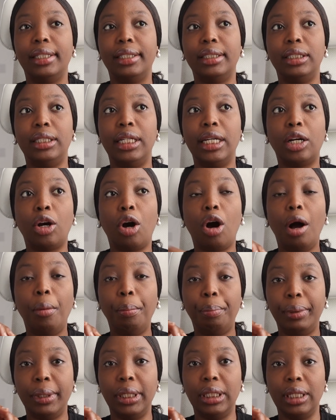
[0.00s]
the
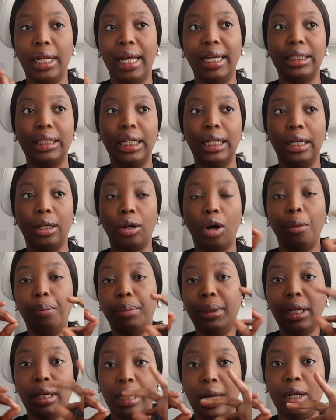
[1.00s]
company, like the
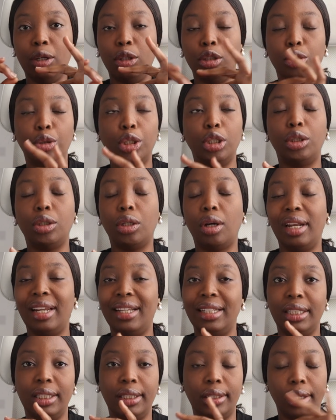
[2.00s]
company landlord, don't
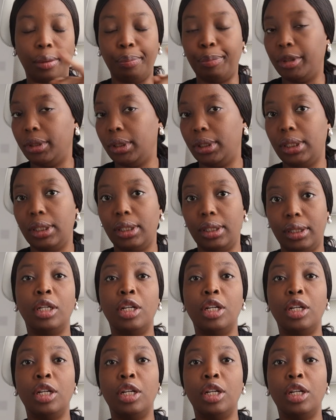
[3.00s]
collect deposits.